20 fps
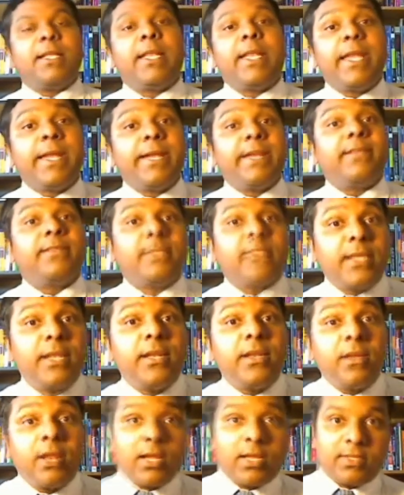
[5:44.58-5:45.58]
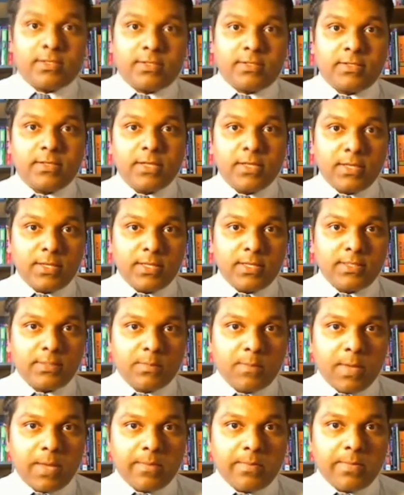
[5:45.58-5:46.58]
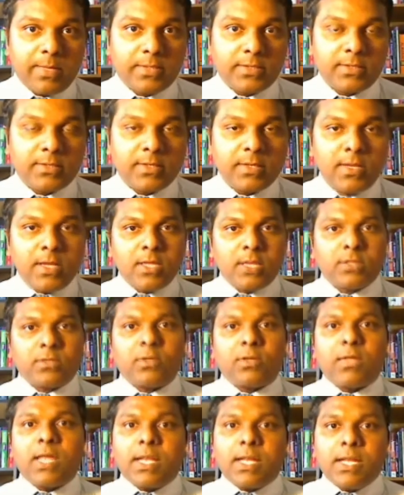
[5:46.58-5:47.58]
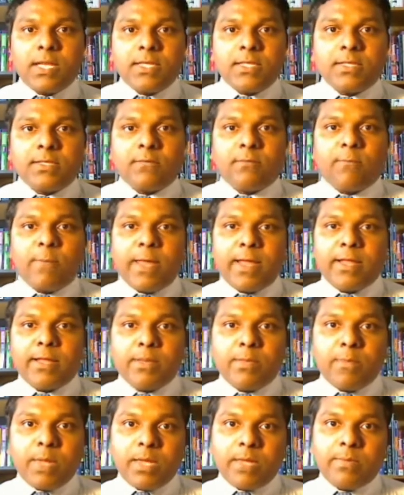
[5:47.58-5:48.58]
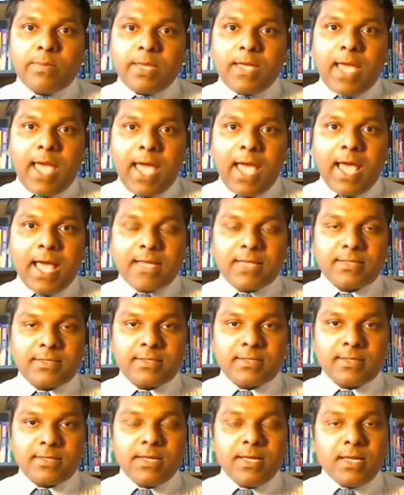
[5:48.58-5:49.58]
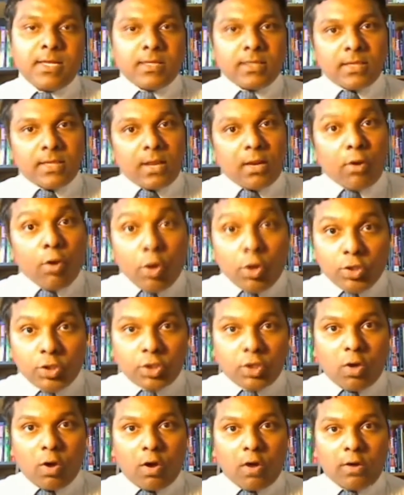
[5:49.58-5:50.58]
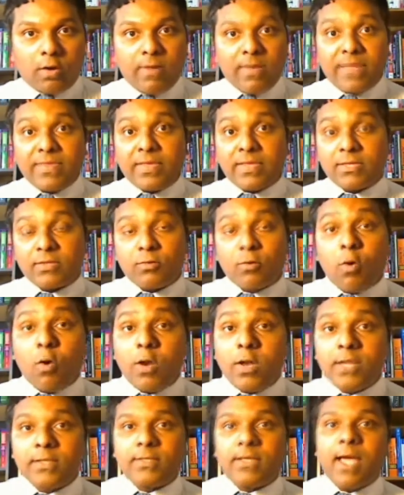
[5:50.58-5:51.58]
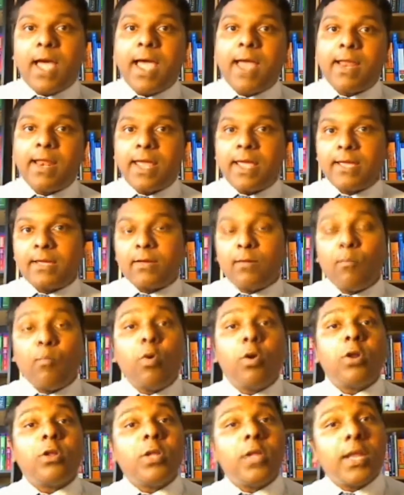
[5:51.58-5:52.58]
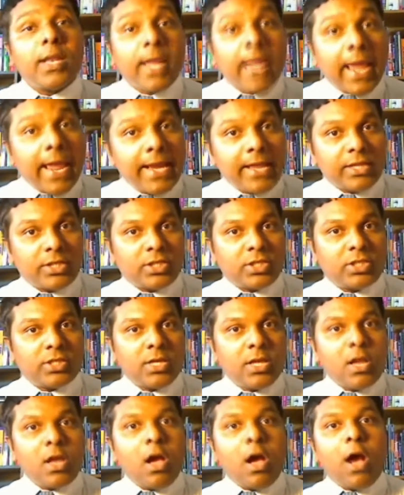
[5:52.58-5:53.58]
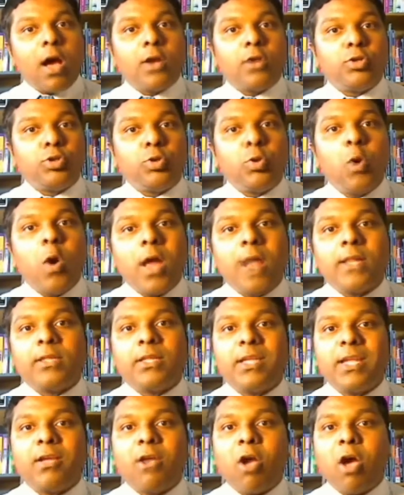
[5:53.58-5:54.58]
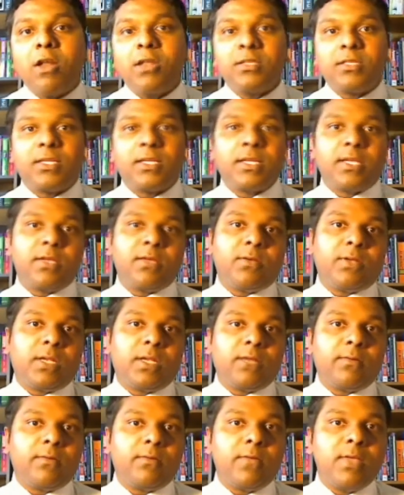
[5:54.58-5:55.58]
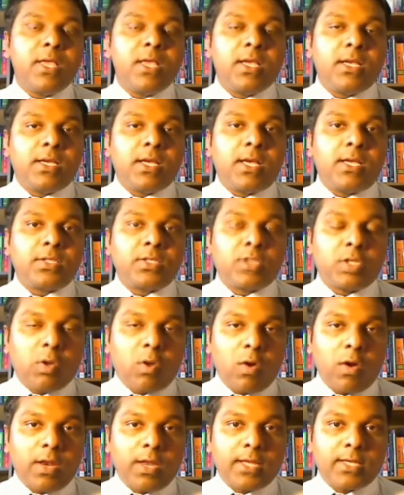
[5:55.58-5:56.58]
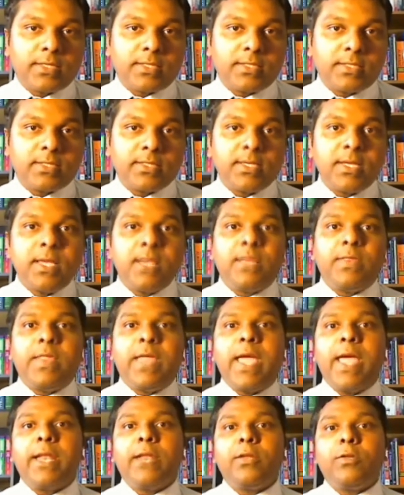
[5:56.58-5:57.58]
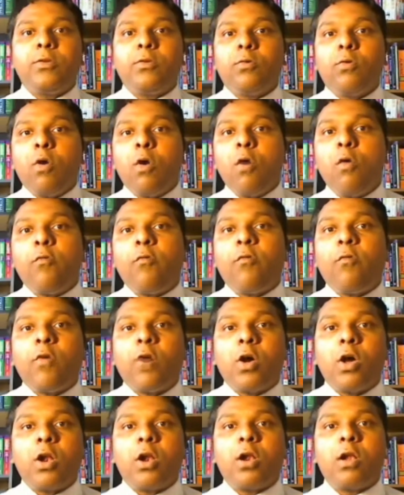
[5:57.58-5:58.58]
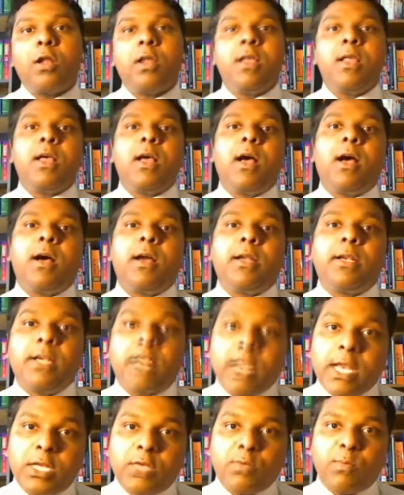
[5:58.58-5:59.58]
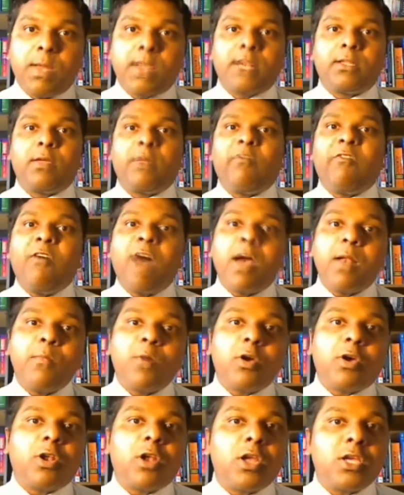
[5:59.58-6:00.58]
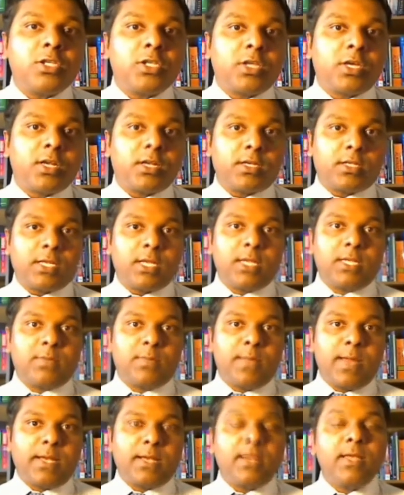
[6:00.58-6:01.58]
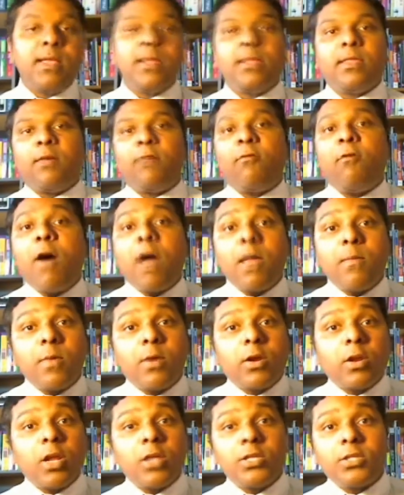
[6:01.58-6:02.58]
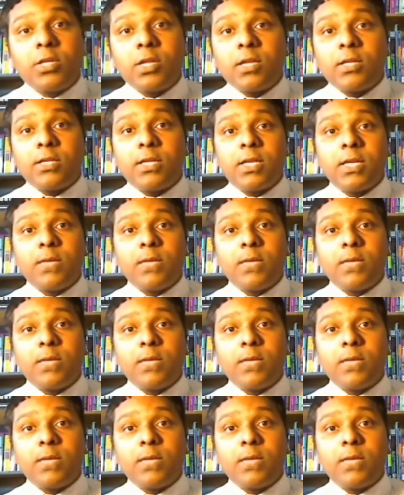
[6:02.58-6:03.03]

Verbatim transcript: needs increase in these babies. So that is when the baby has the low score and the score is high like more than 8 on two or three consecutive uh, scorings then you go for uh, treatment, the pharmacological treatment. The pharmacological